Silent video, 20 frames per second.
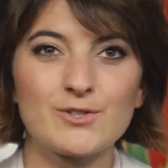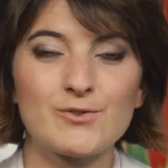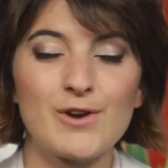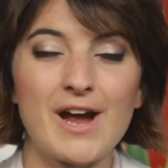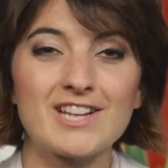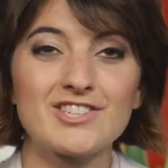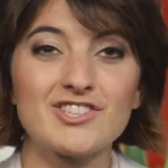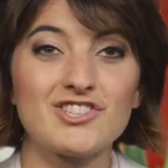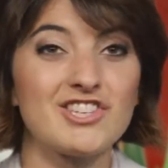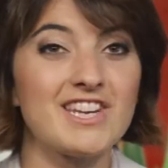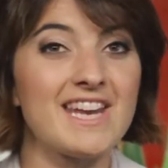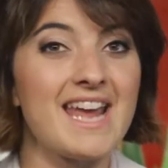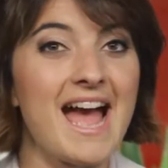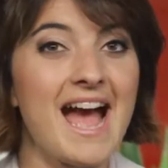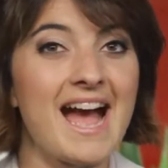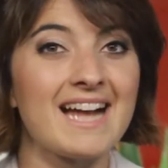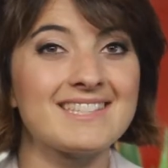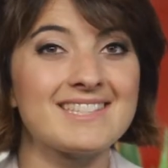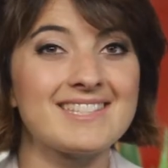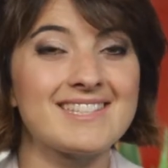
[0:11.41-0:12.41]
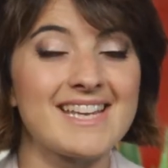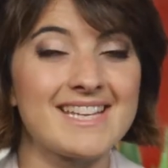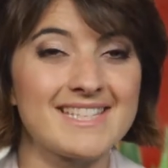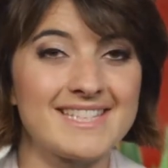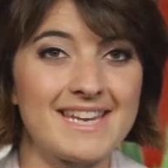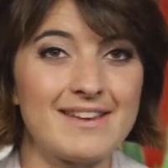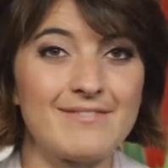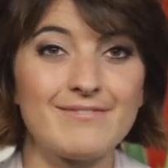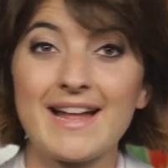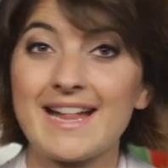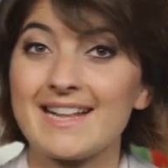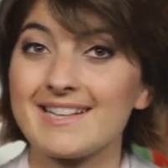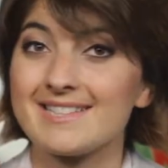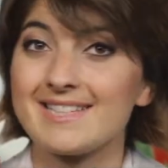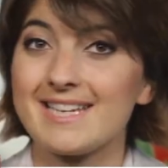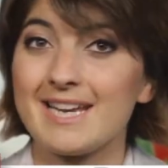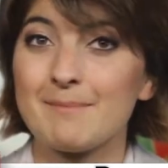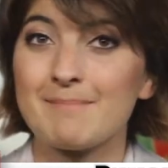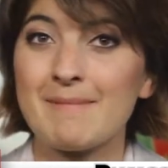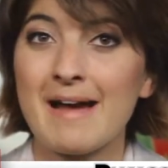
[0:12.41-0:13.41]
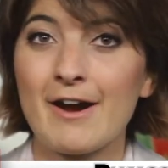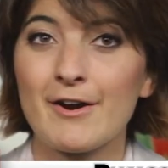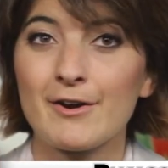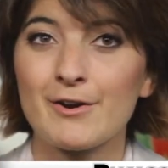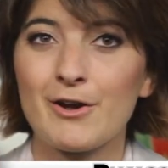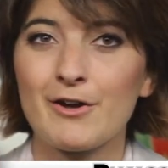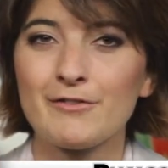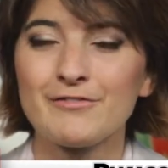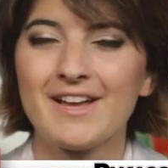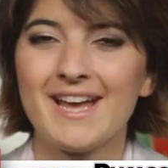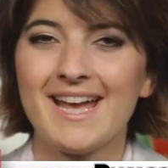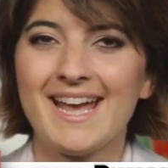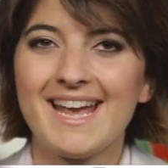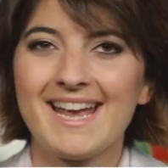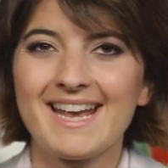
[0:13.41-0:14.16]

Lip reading: strategy at Citi, Valentin Marinov,